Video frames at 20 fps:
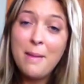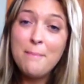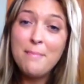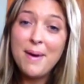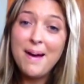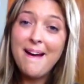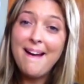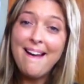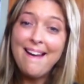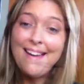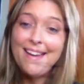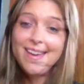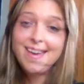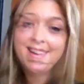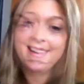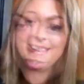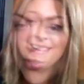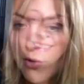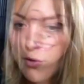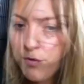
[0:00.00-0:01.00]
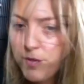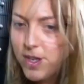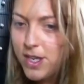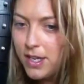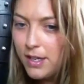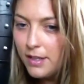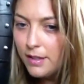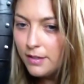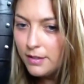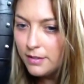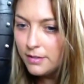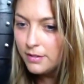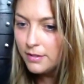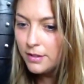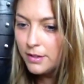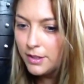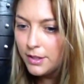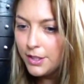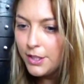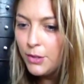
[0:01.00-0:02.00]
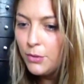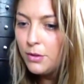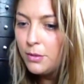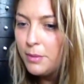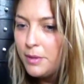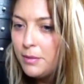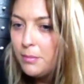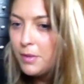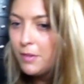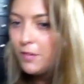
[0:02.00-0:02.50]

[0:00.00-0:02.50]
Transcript: Bye. I'm Sophie. Hi, you want to be in my